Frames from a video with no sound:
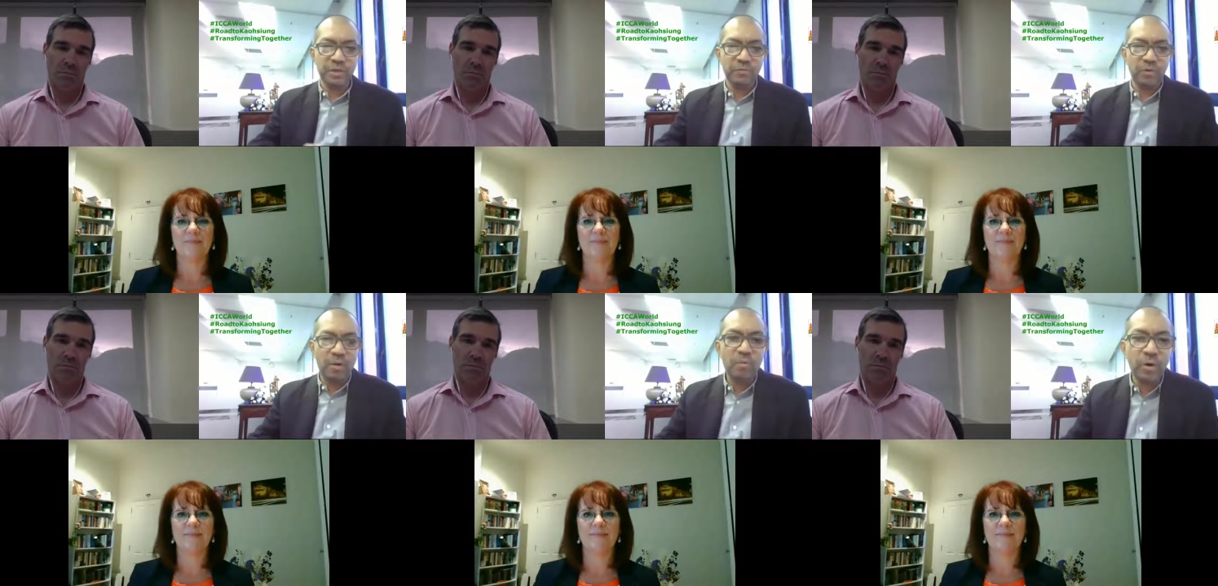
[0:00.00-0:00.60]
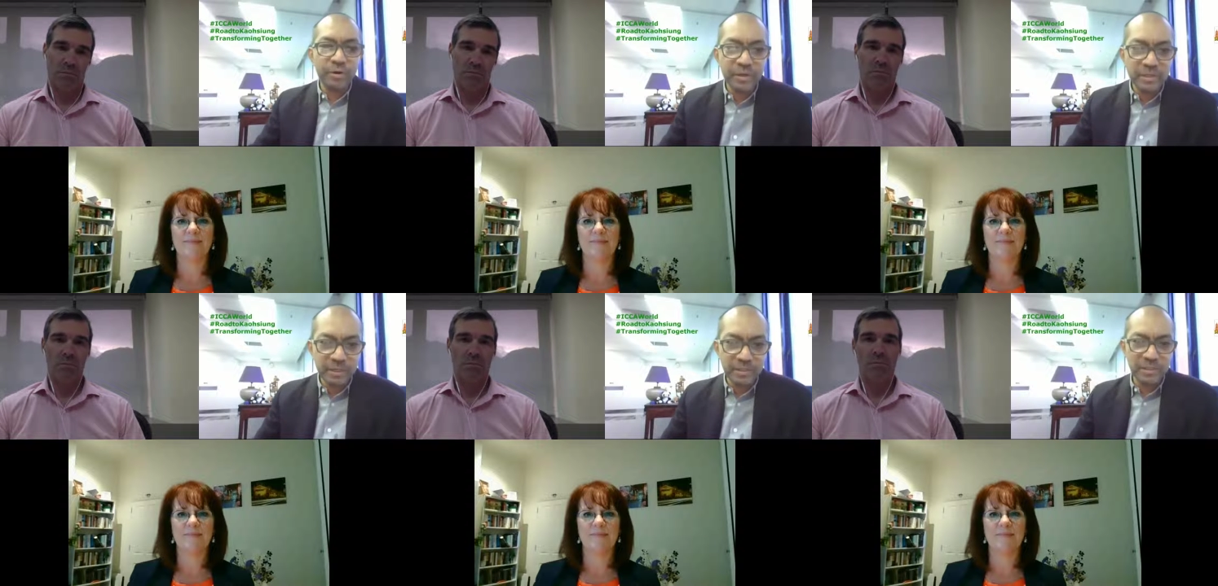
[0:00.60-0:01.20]
Speaker 1: for our audience
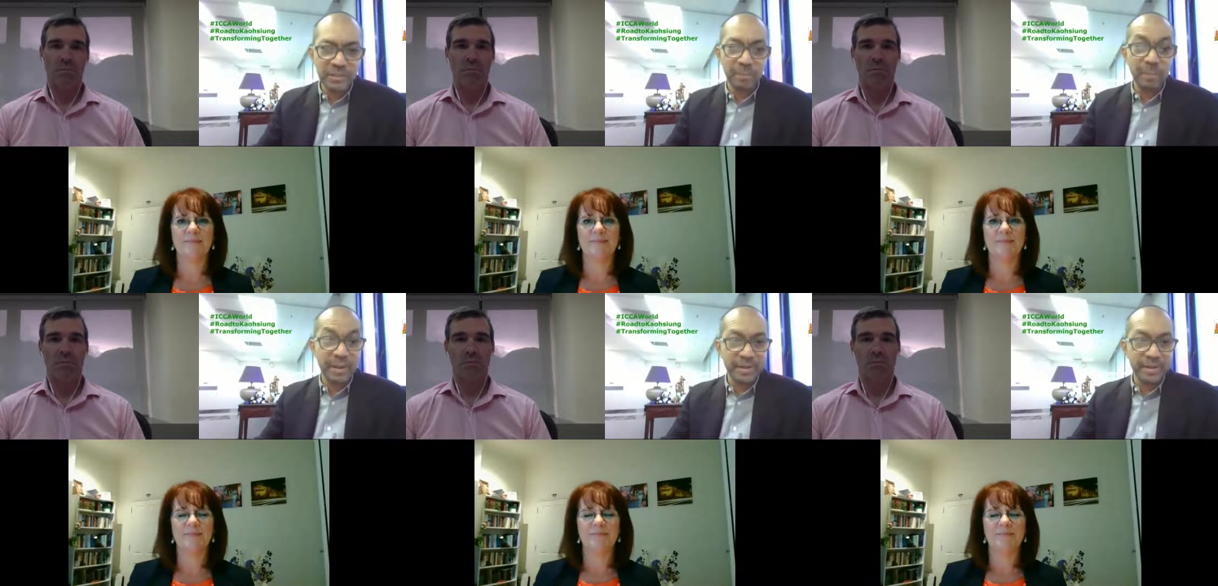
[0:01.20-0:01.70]
at the uh, Planet